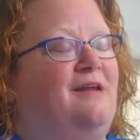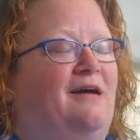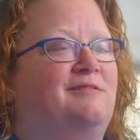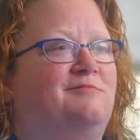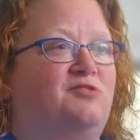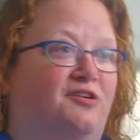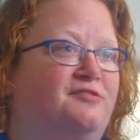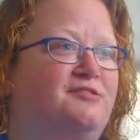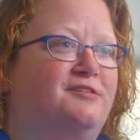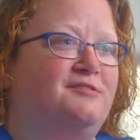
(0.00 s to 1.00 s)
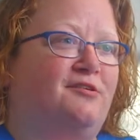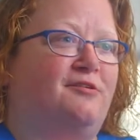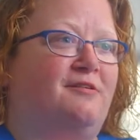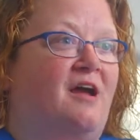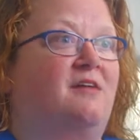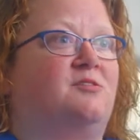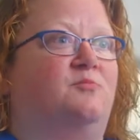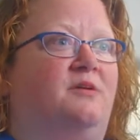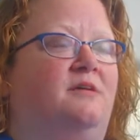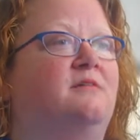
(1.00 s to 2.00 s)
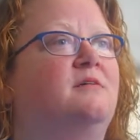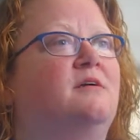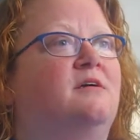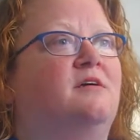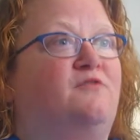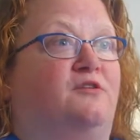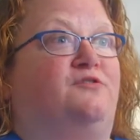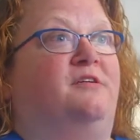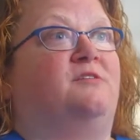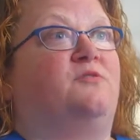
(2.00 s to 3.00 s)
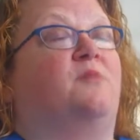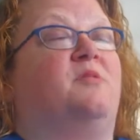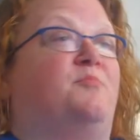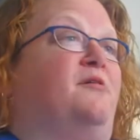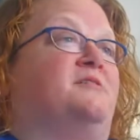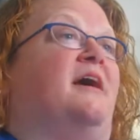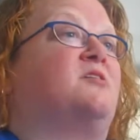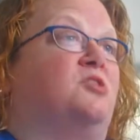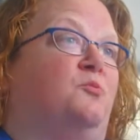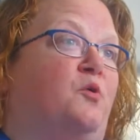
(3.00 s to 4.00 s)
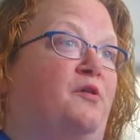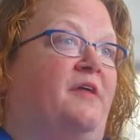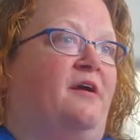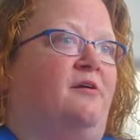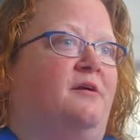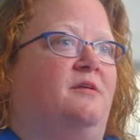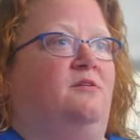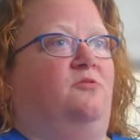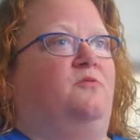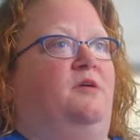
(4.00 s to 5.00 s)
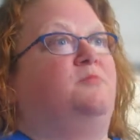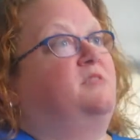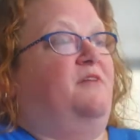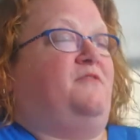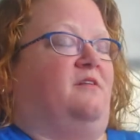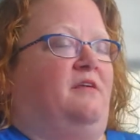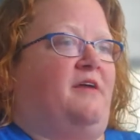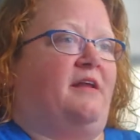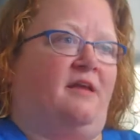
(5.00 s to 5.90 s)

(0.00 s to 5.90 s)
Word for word: not judge and it's hard not to be frustrated so that when the parents actually were there, you know, there was definitely that